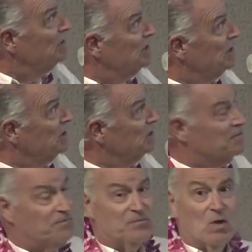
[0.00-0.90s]
is,
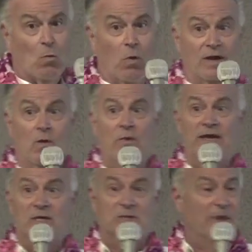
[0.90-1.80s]
what can we
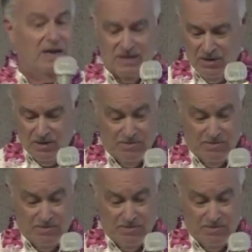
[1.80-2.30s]
expect here?